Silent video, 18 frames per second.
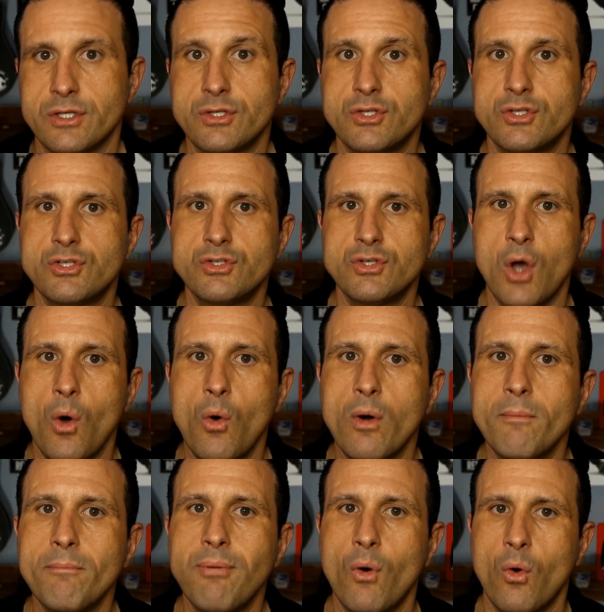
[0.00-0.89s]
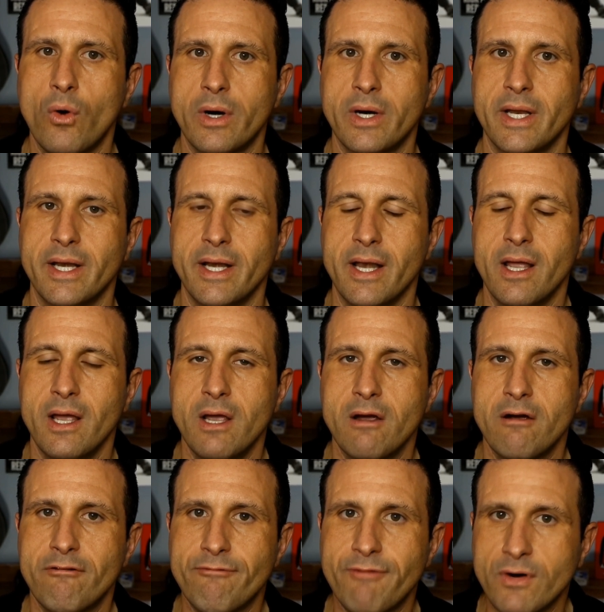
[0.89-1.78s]
So important.
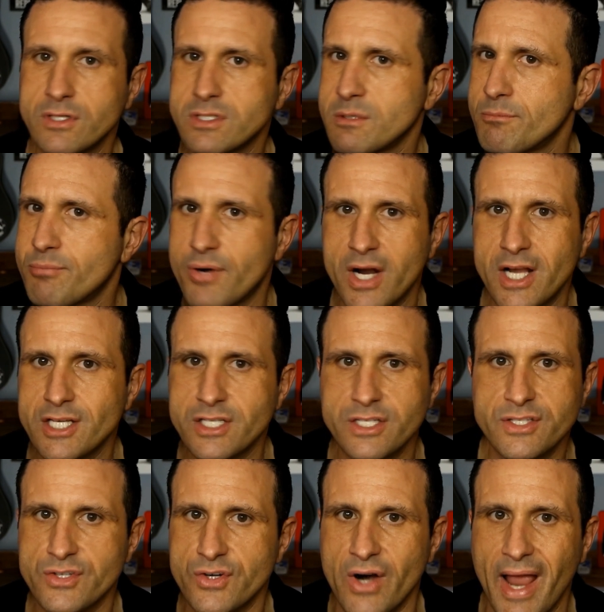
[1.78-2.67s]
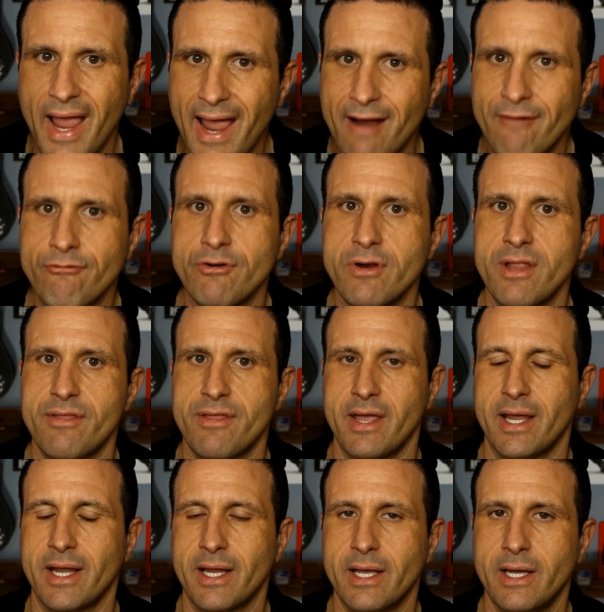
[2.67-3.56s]
First impressions are
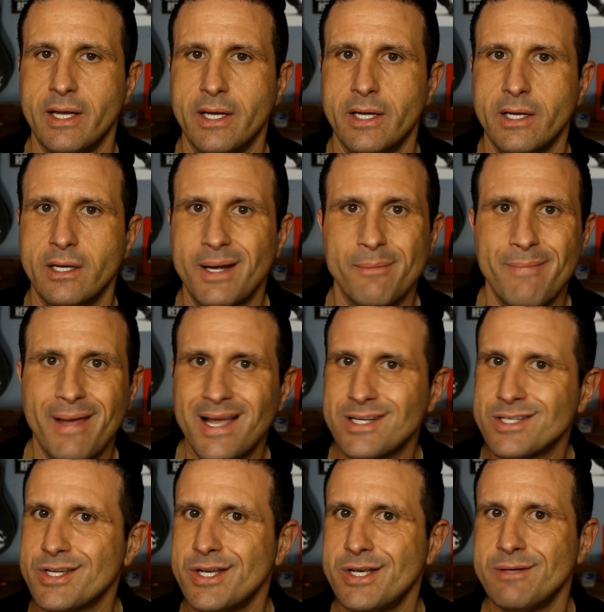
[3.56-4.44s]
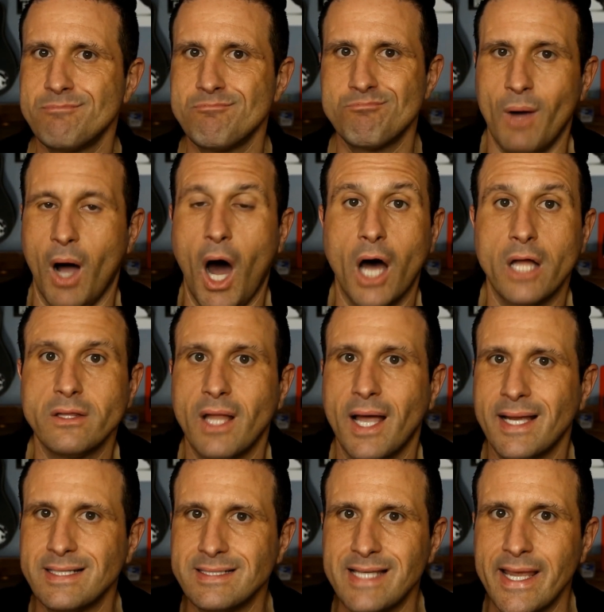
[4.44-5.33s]
everything. Imagine
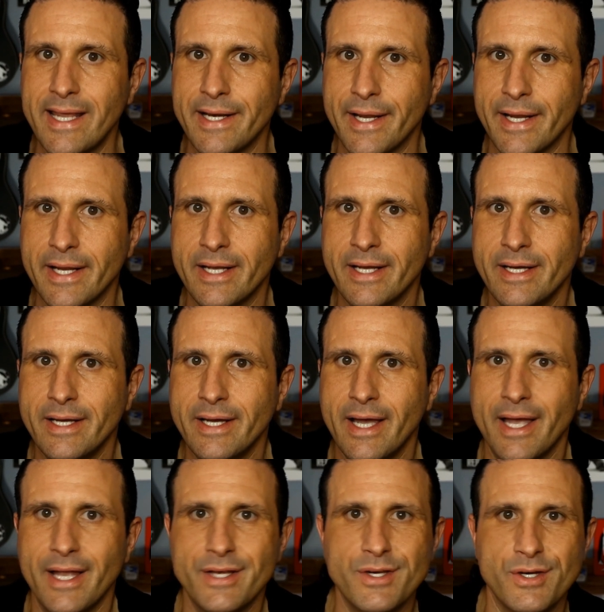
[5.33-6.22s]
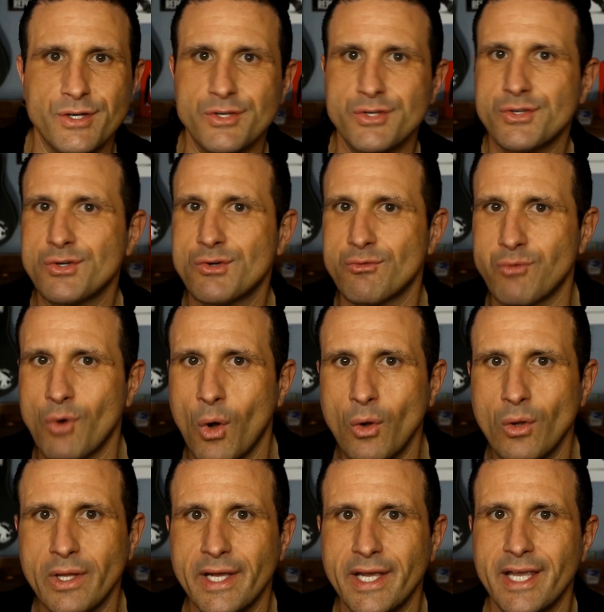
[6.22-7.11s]
online dating and you're
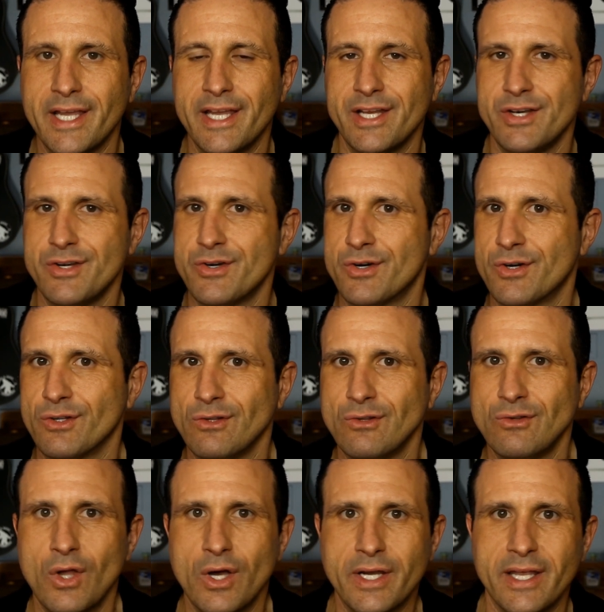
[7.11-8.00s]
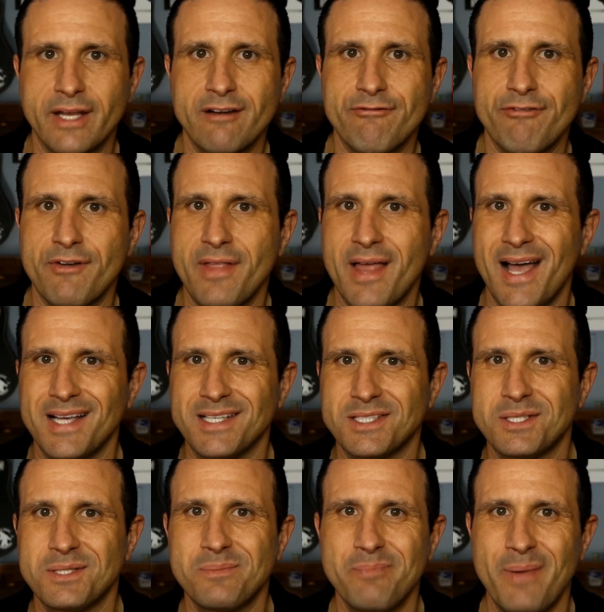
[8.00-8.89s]
scrolling and you're looking for that
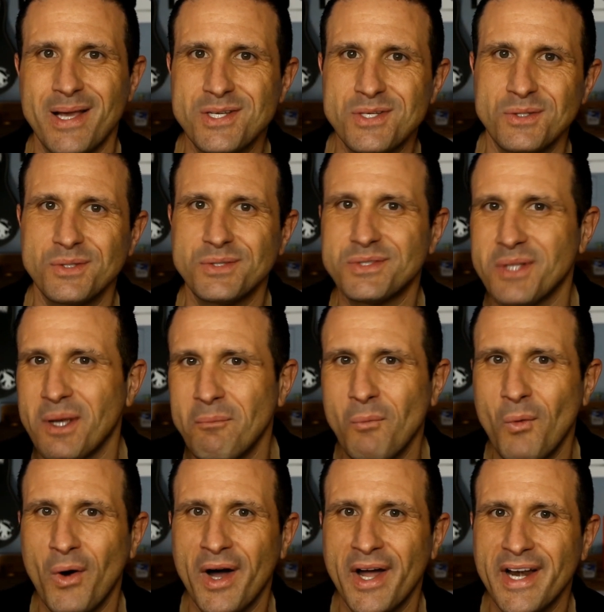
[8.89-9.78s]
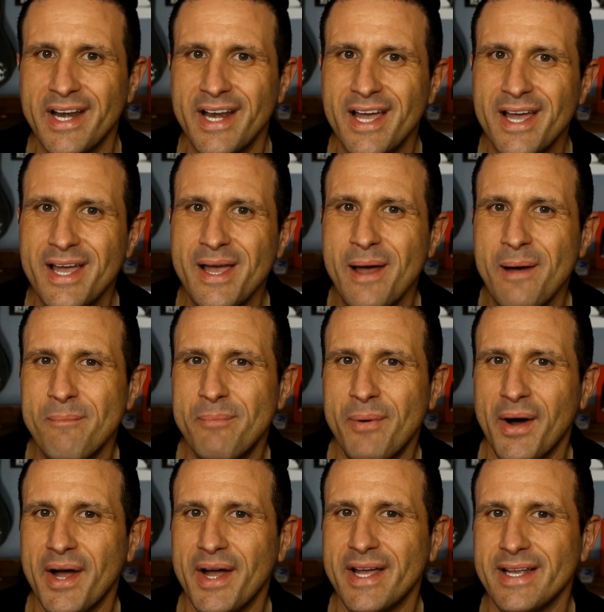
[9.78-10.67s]
special someone,
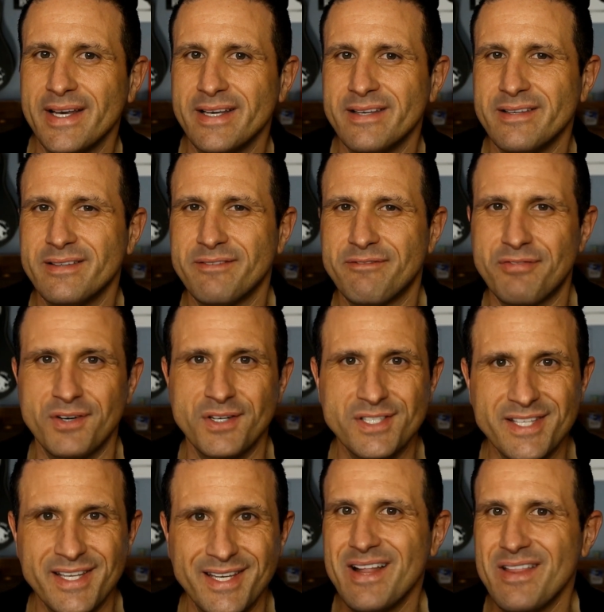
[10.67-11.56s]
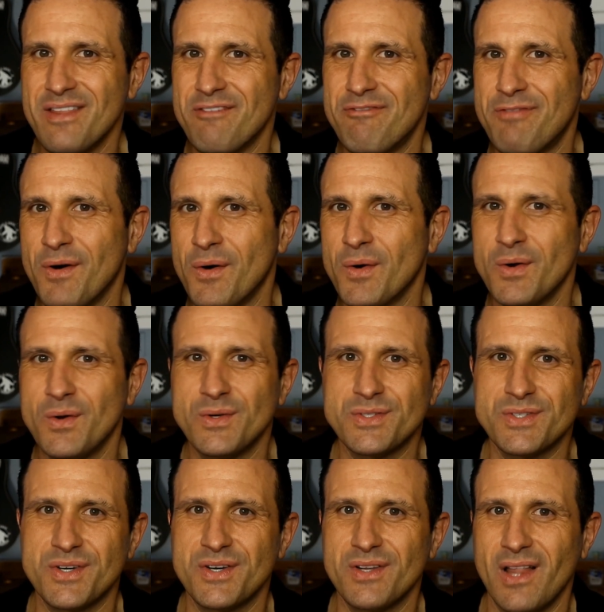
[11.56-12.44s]
but the first thing, the
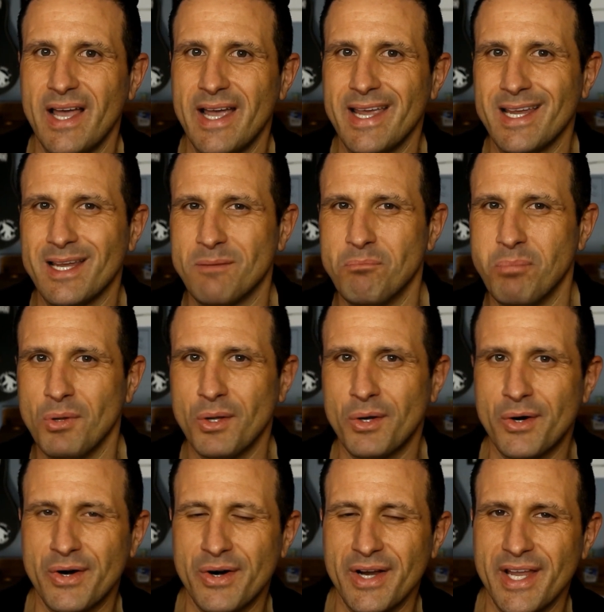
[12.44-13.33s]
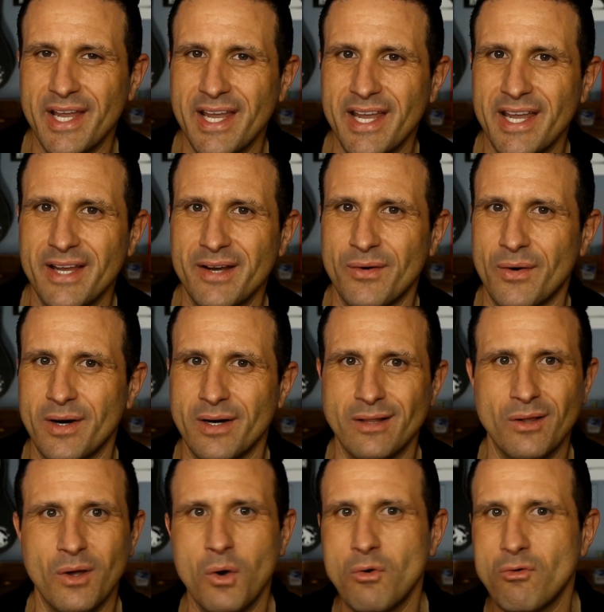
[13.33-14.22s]
photos are like blurry or
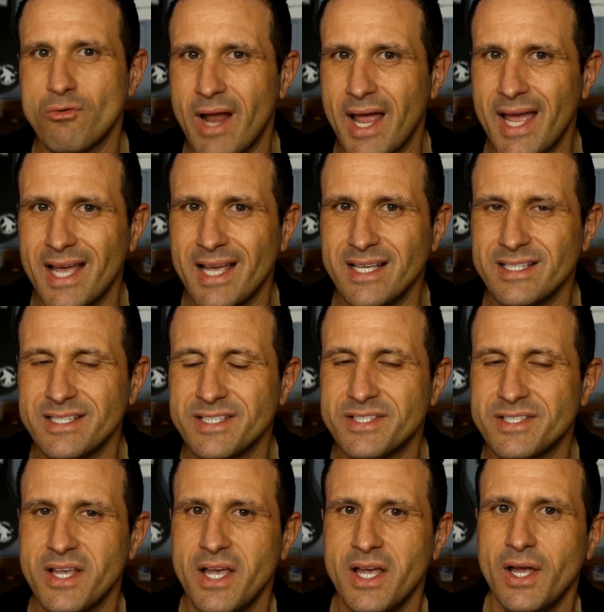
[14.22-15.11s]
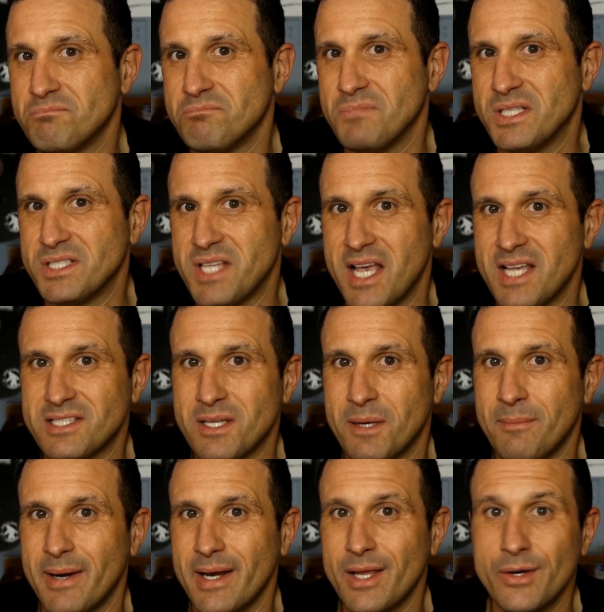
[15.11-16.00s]
low res. Is that
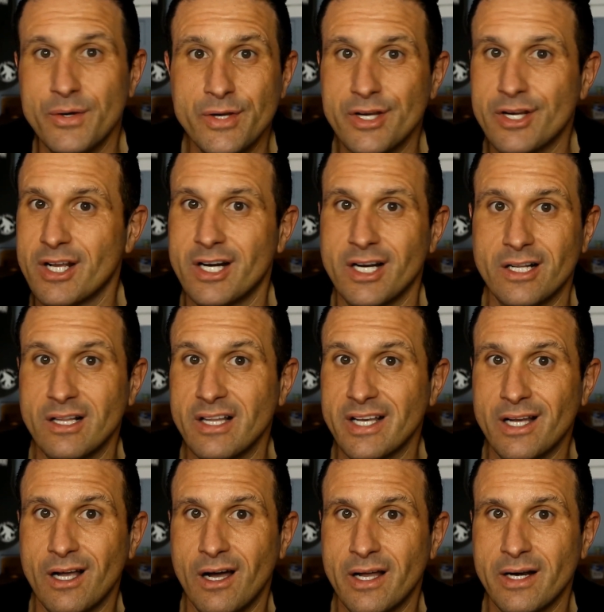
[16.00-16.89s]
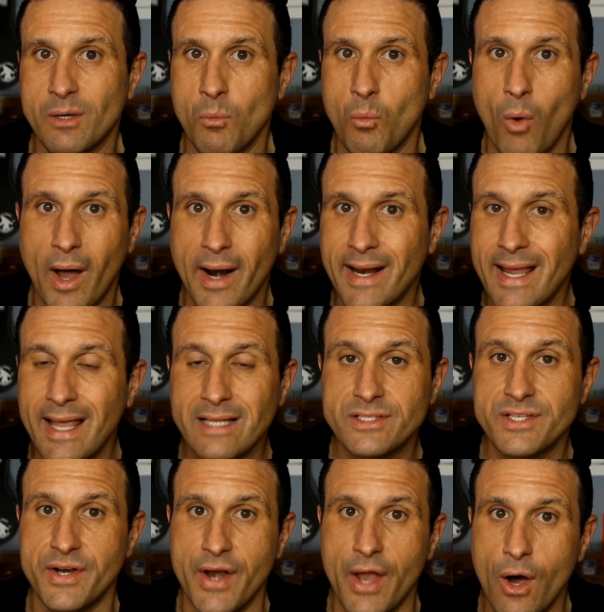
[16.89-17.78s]
somebody who you're going to click on and want to get
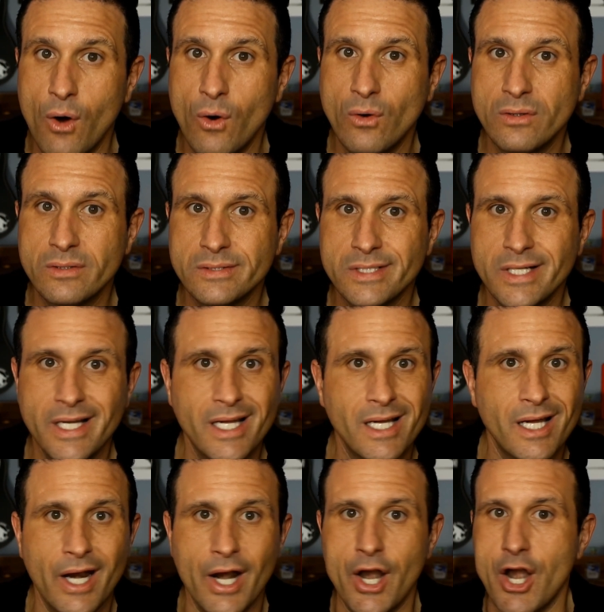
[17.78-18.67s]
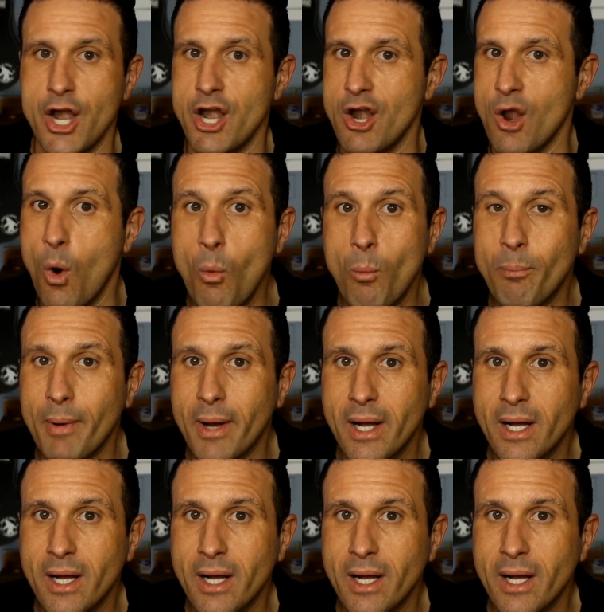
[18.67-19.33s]
to know? Nope.